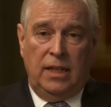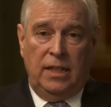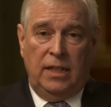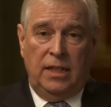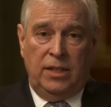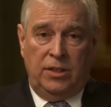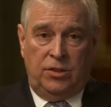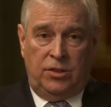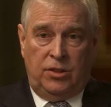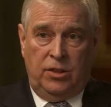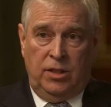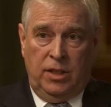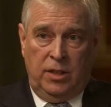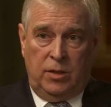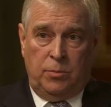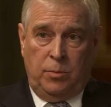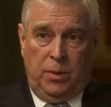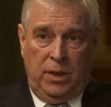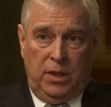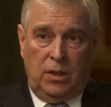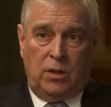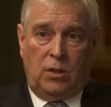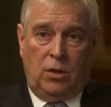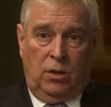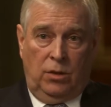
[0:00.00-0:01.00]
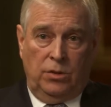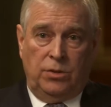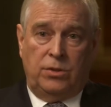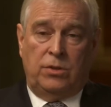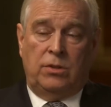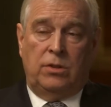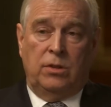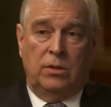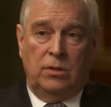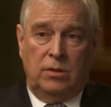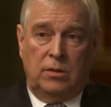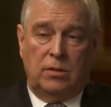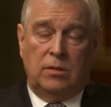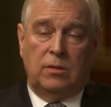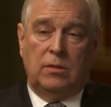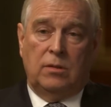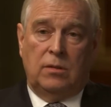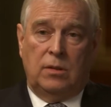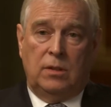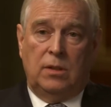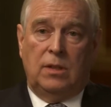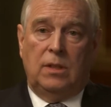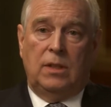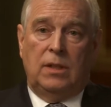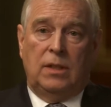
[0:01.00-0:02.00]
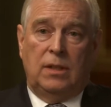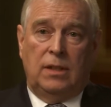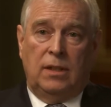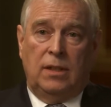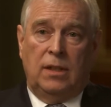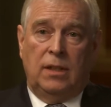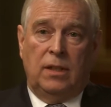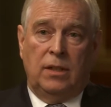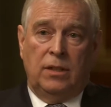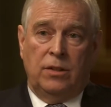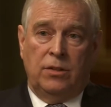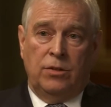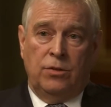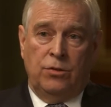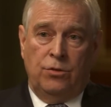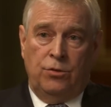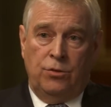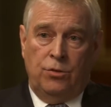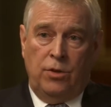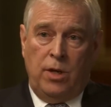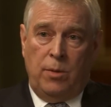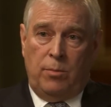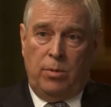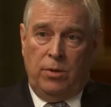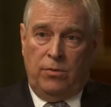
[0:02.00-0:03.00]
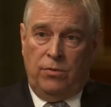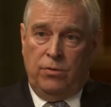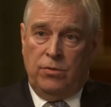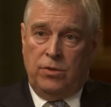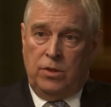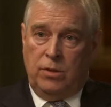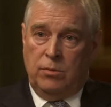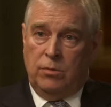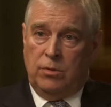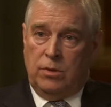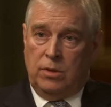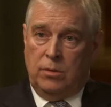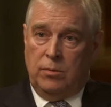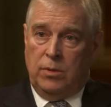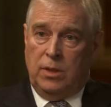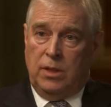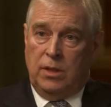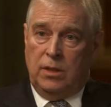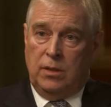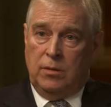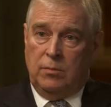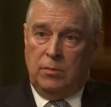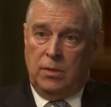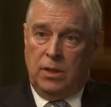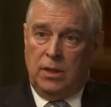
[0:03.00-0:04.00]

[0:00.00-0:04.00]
it's been a constant drip, if you see what I mean,